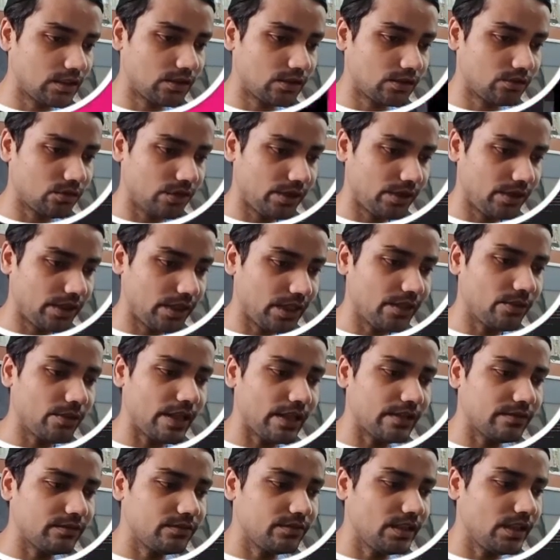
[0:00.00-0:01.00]
So here you
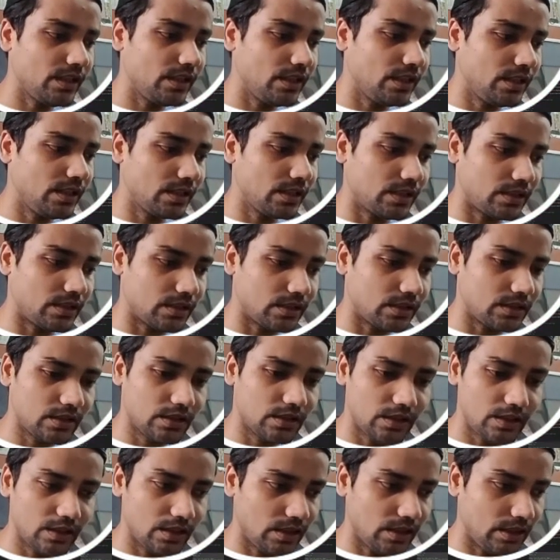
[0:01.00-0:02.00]
can see here
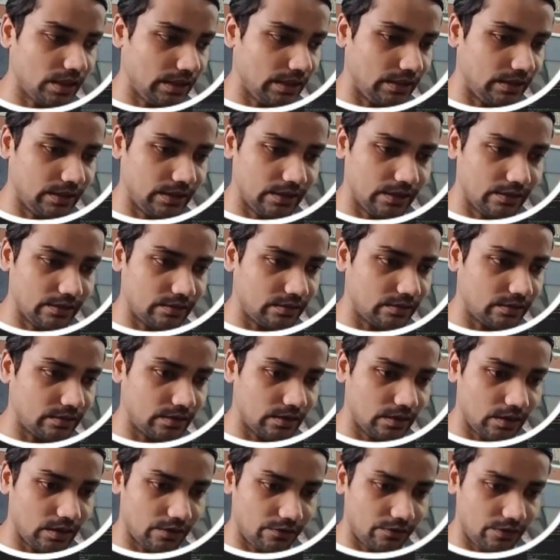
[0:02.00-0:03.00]
in this
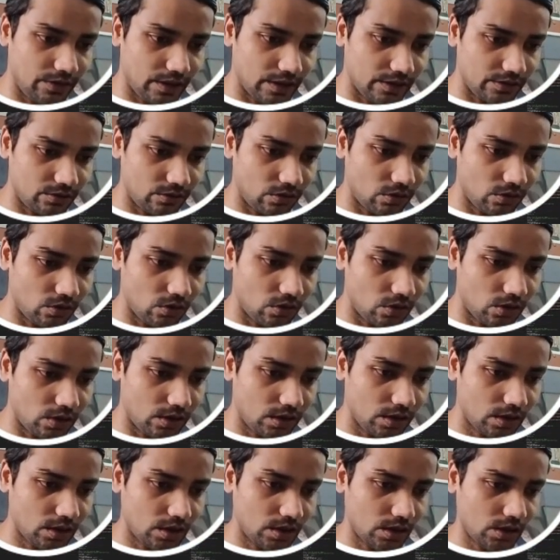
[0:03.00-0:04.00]
VS Code
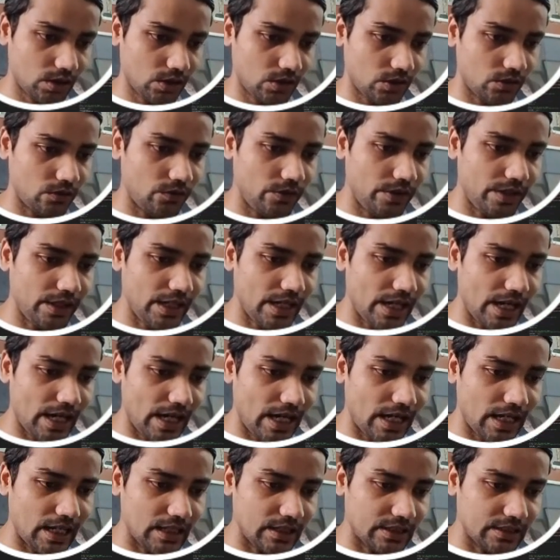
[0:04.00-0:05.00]
we
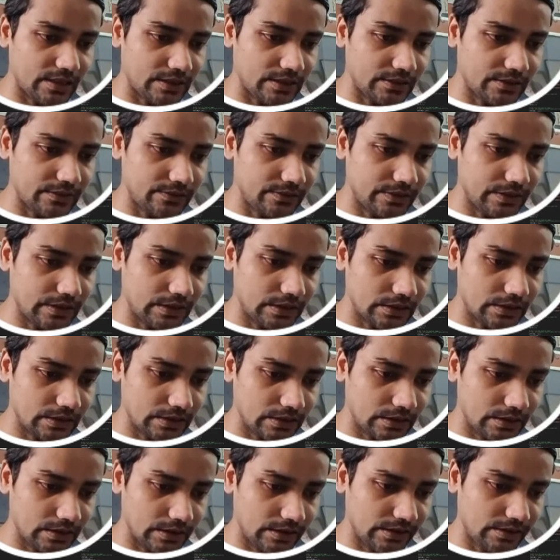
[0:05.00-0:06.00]
have
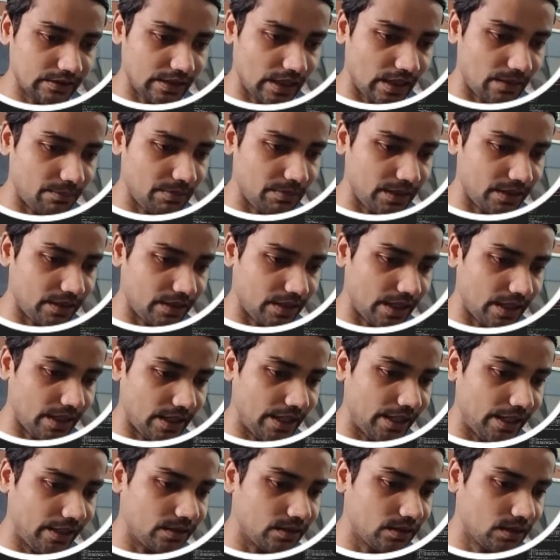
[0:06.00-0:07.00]
this template,
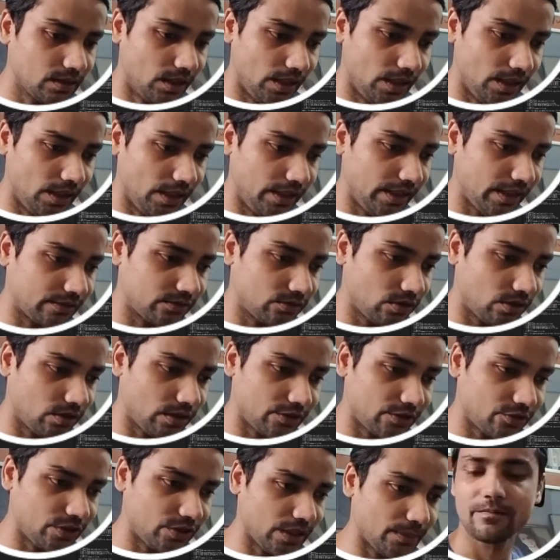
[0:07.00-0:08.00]
right,
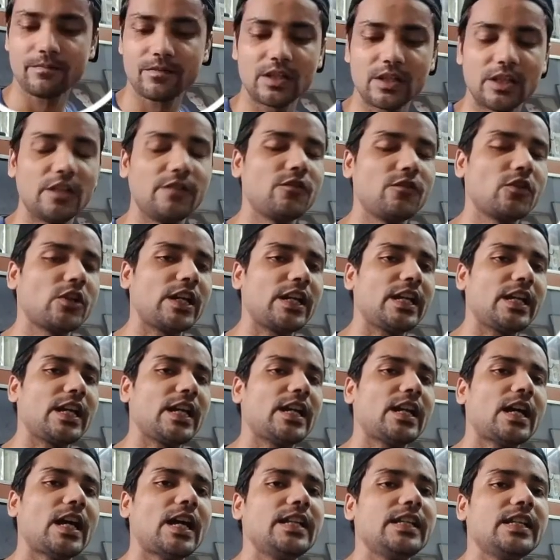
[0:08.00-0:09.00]
index.html. if you're getting
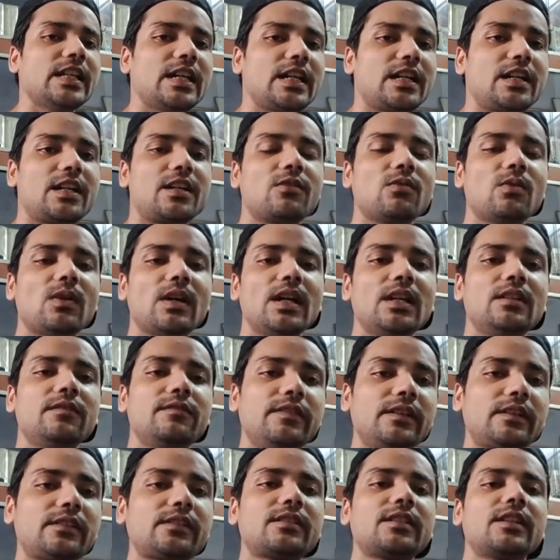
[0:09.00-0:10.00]
any error while
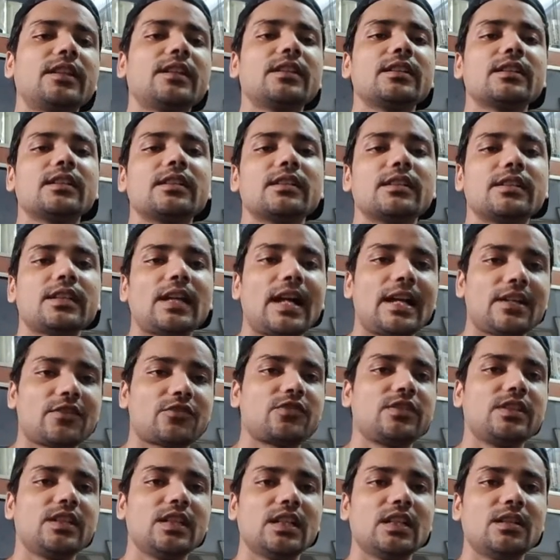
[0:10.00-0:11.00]
fixing
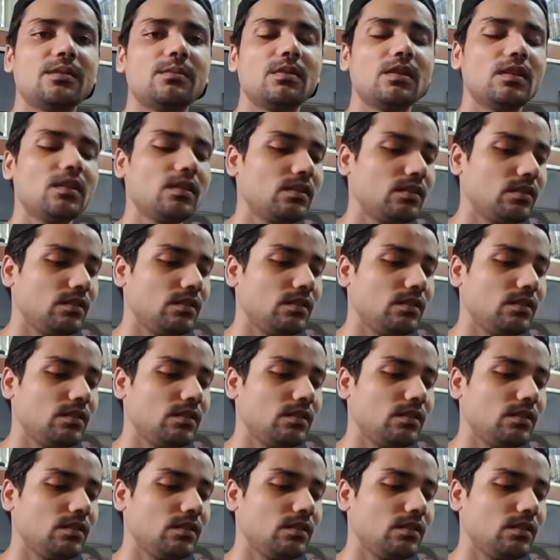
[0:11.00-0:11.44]
HTML,